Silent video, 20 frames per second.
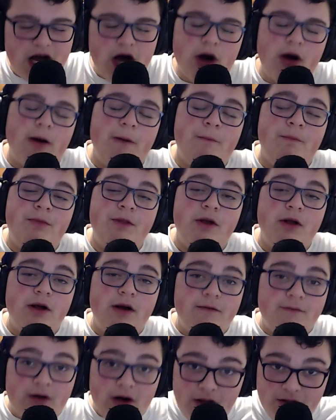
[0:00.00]
Um,
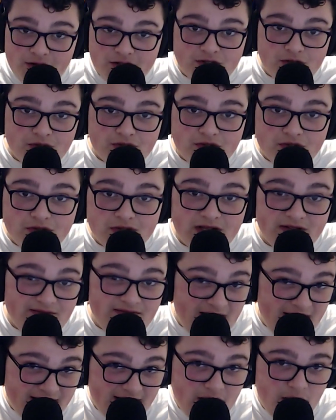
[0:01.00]
follow the socials to
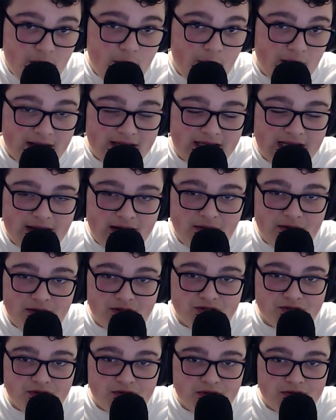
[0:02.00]
find out when the time I'll be
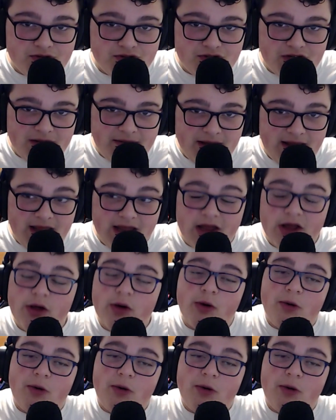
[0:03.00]
streaming.